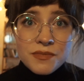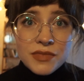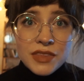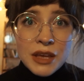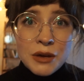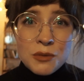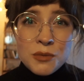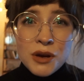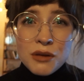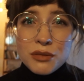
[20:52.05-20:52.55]
that
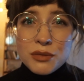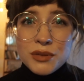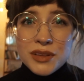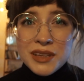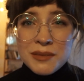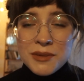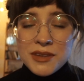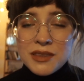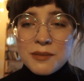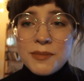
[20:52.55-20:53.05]
would probably
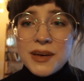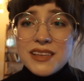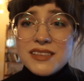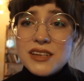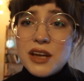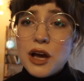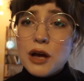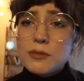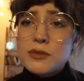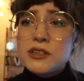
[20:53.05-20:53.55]
be the best
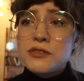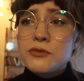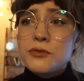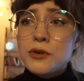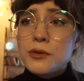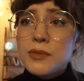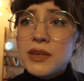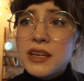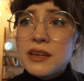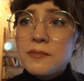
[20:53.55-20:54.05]
option for
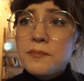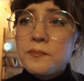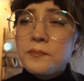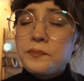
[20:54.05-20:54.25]
me.